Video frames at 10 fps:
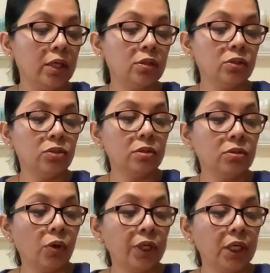like
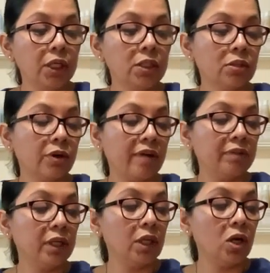joining us
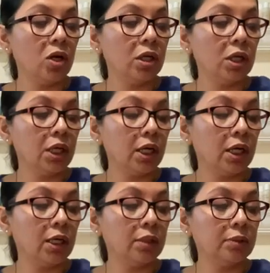crafting along,
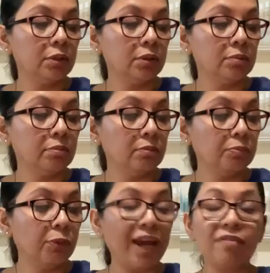
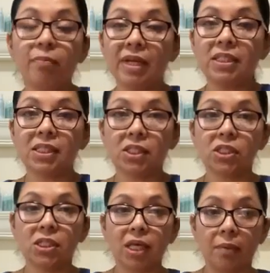private message
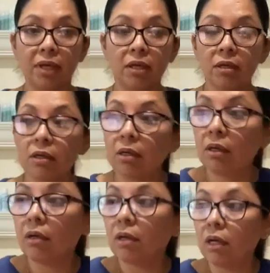Debbie.
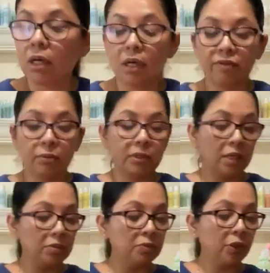From
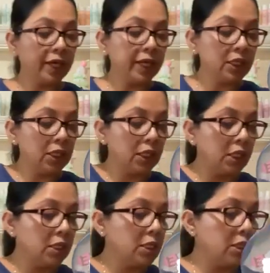Debbie's Bright
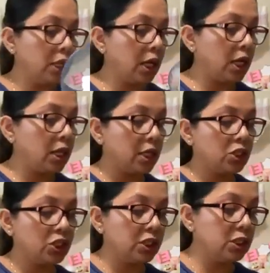Idea, and
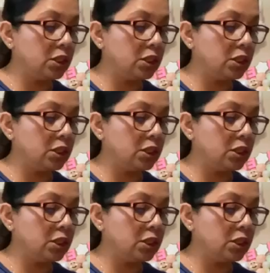then